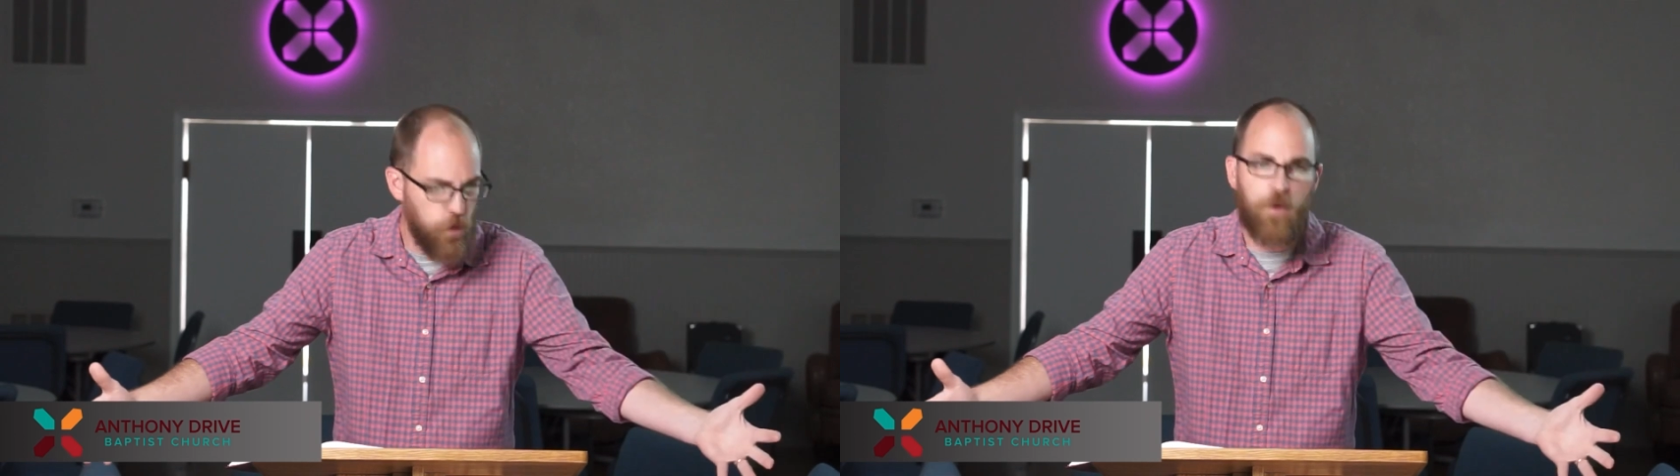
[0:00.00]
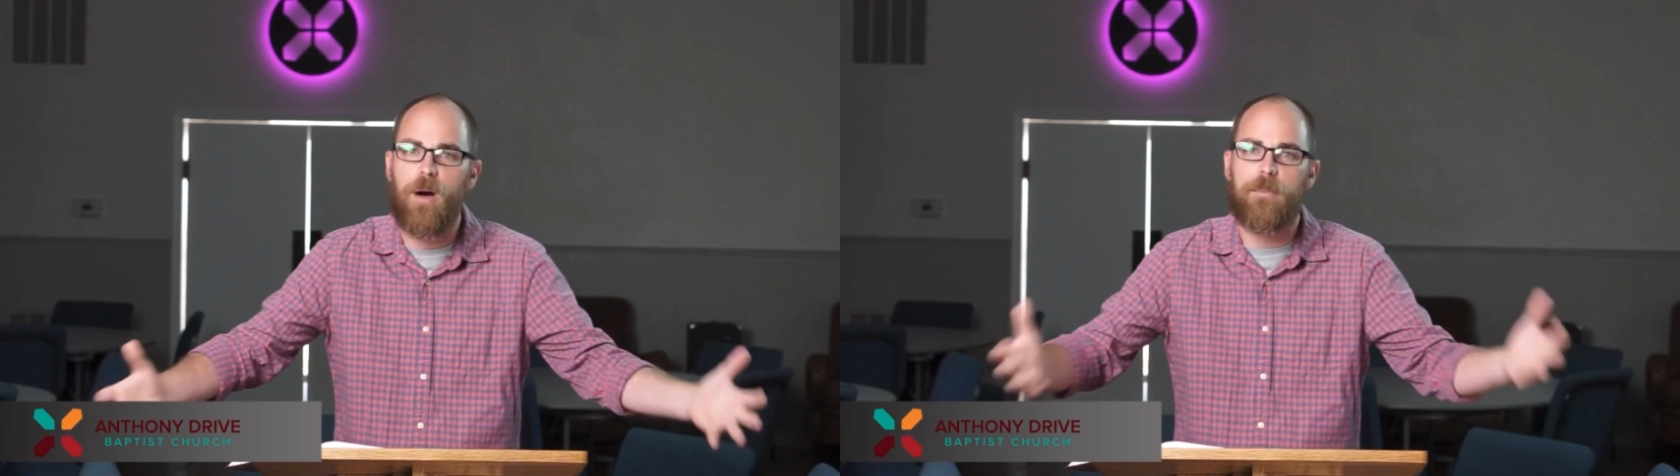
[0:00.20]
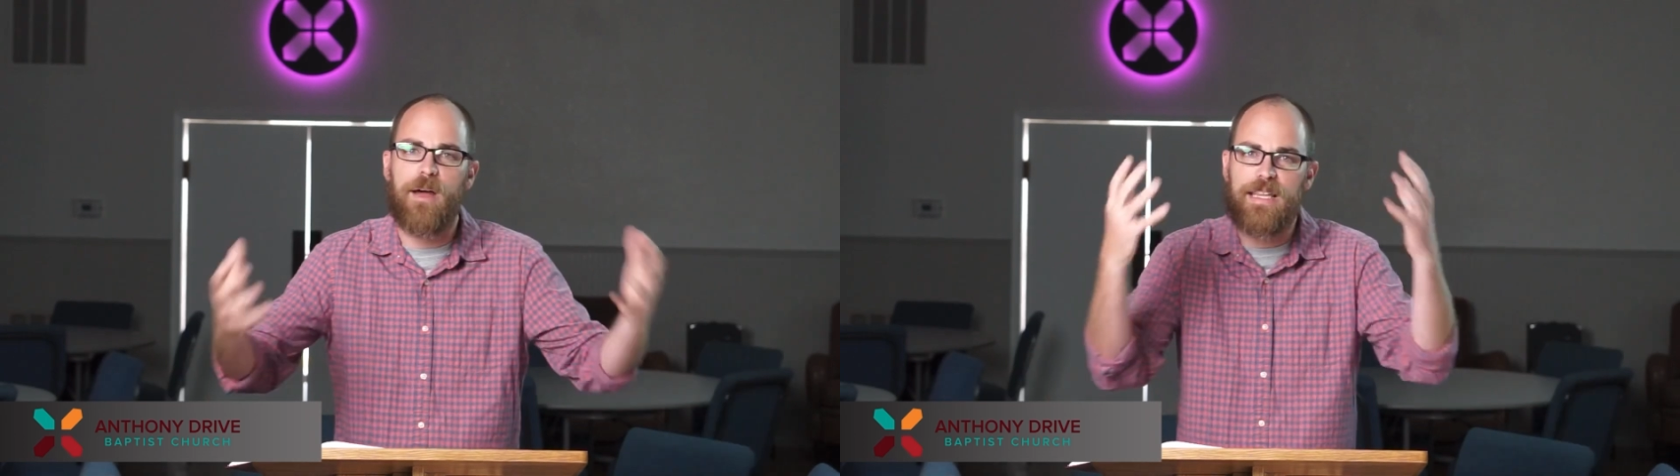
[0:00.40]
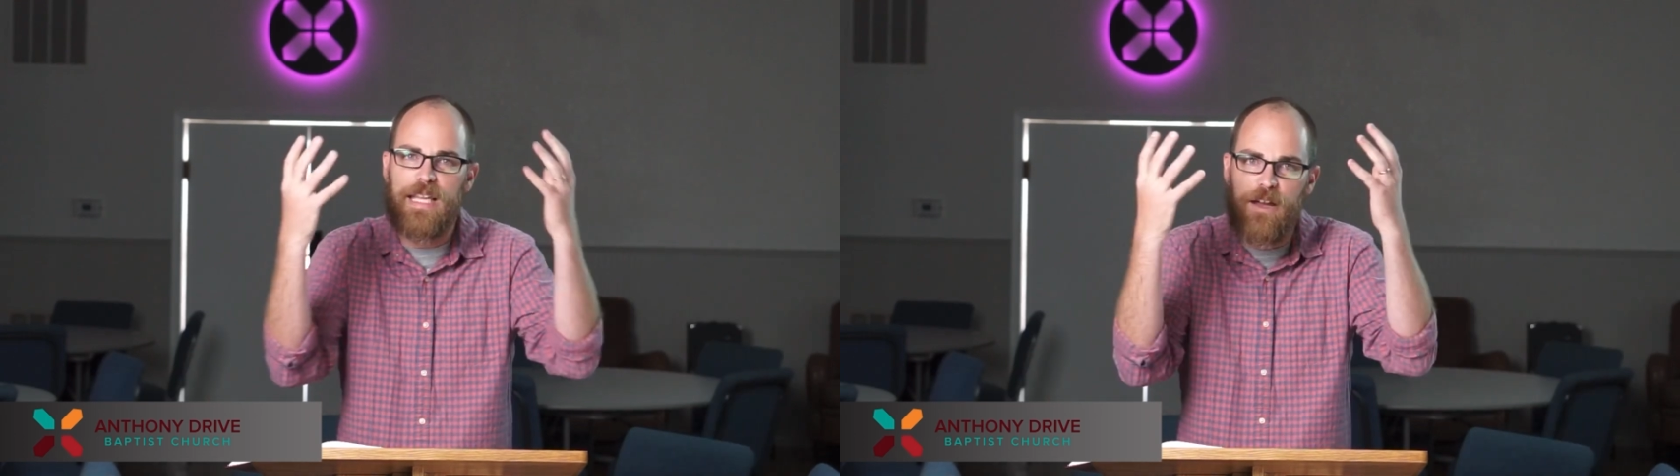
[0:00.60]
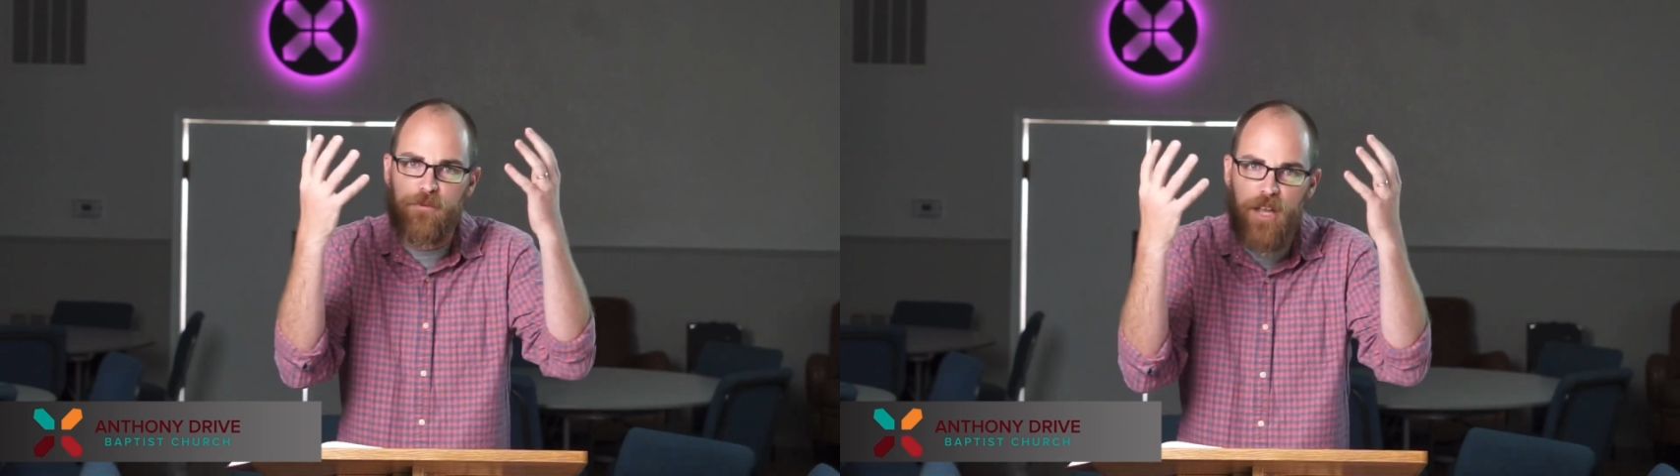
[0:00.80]
groom on my
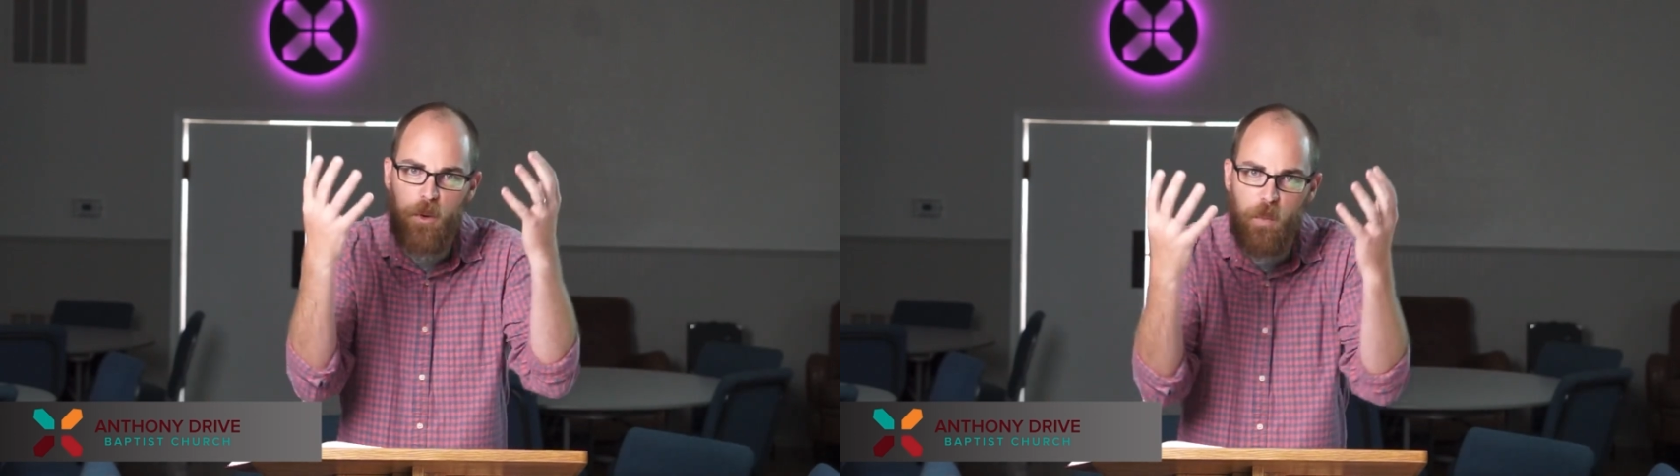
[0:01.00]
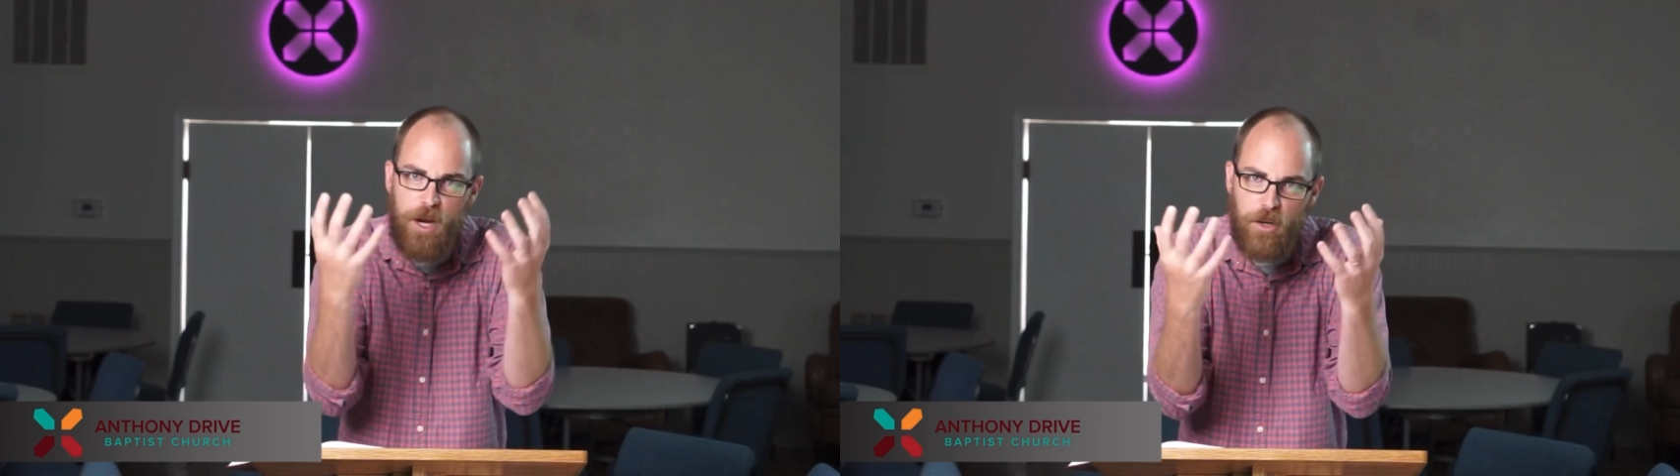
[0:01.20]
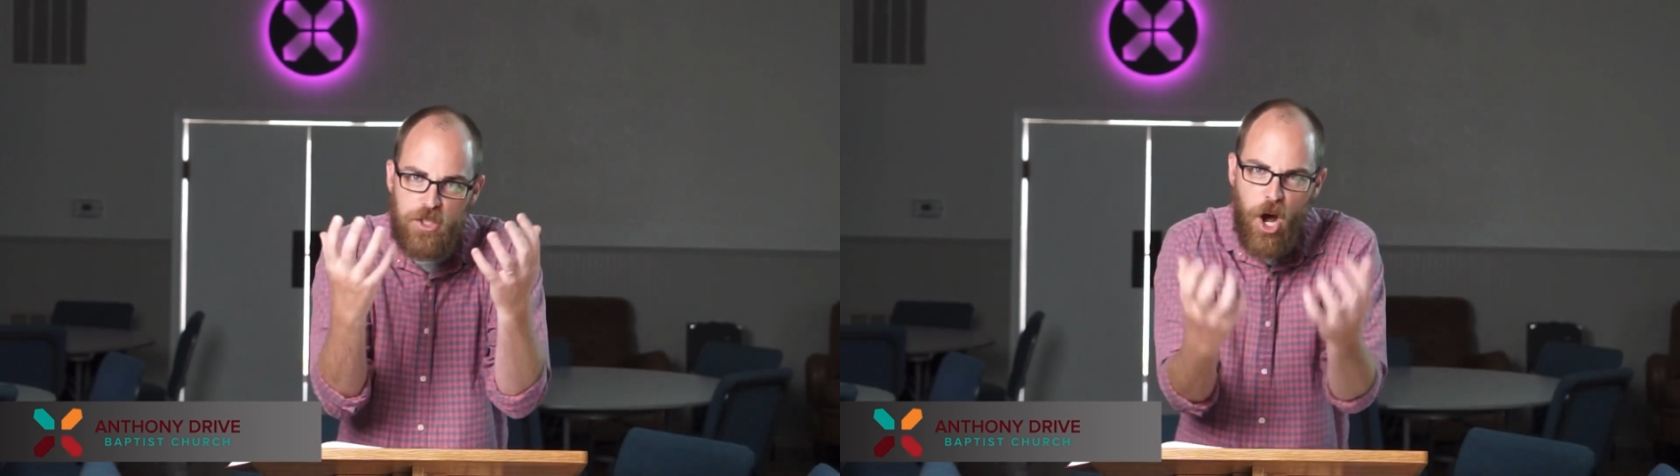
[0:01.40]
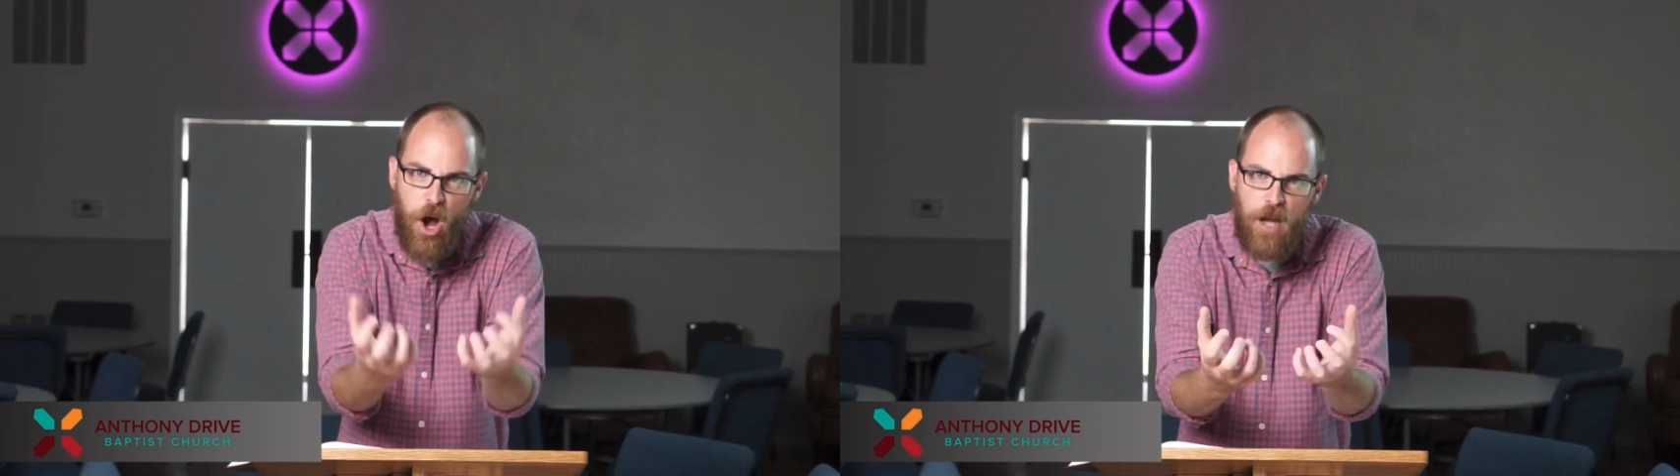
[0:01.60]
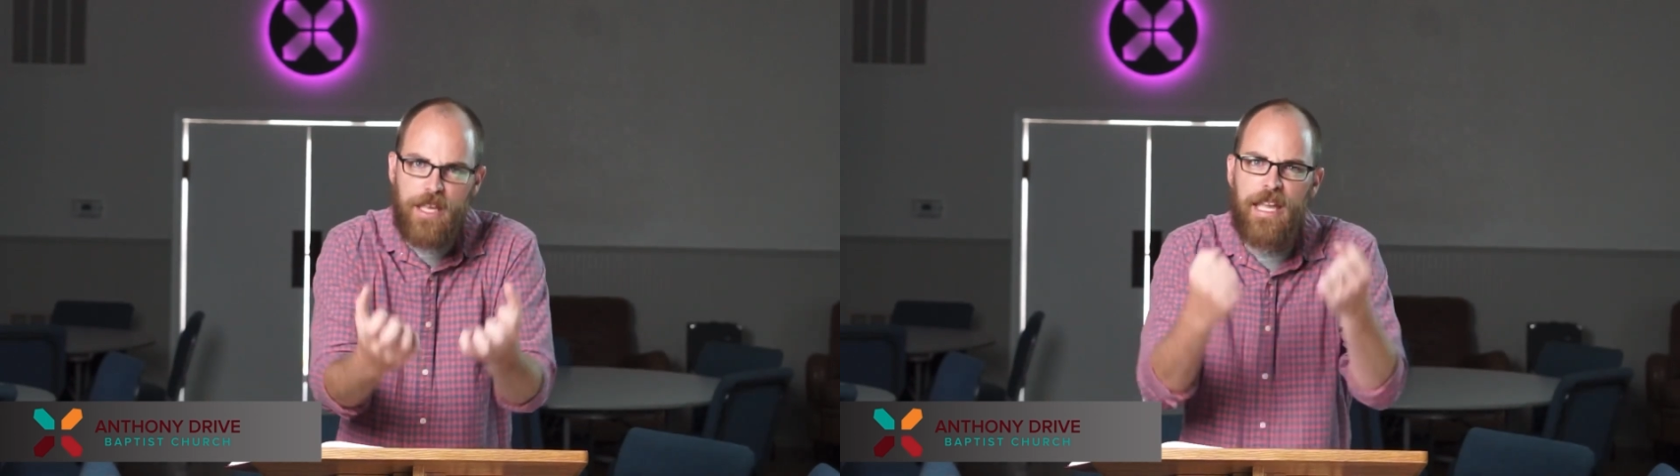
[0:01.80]
left, and we are
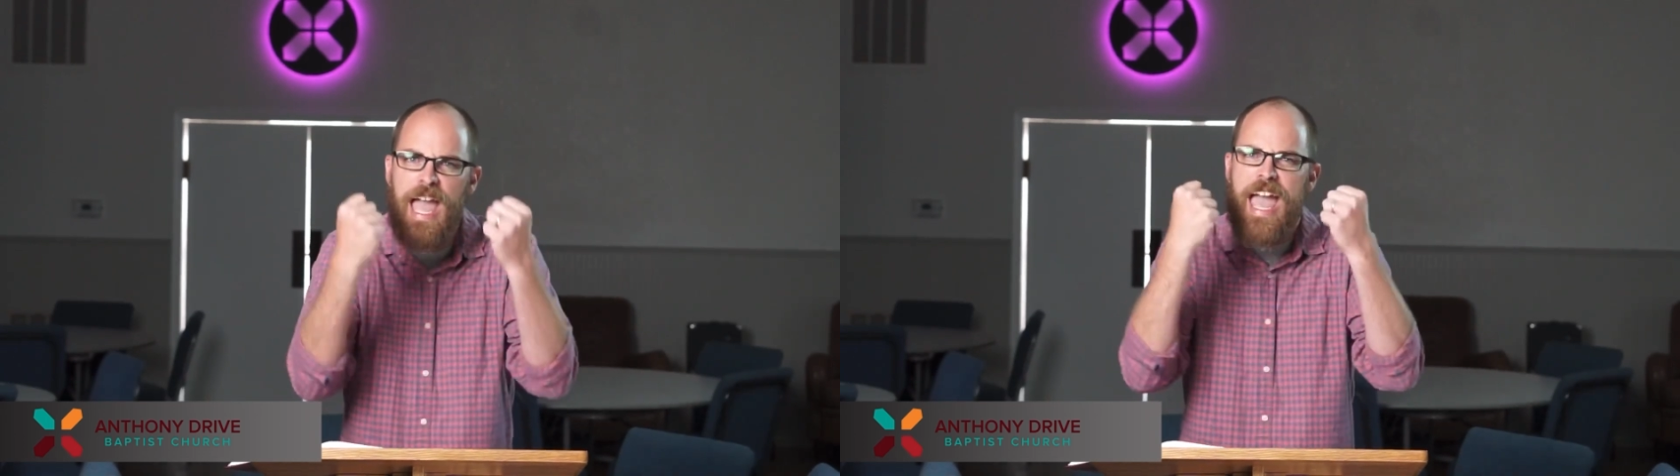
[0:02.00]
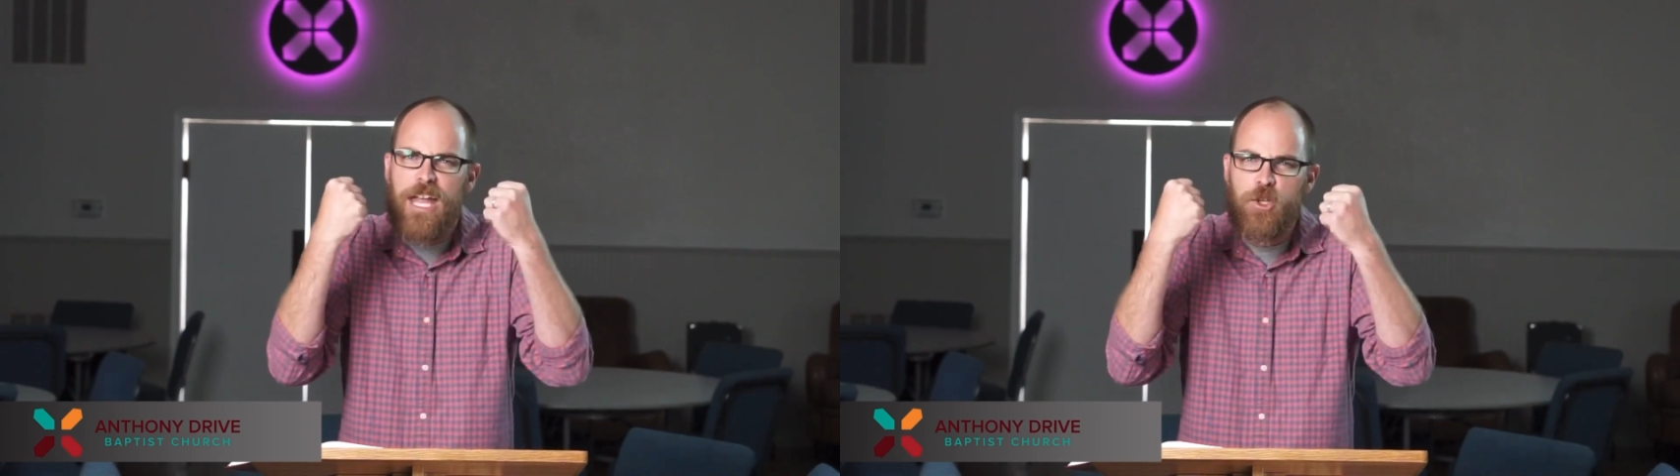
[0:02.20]
talking,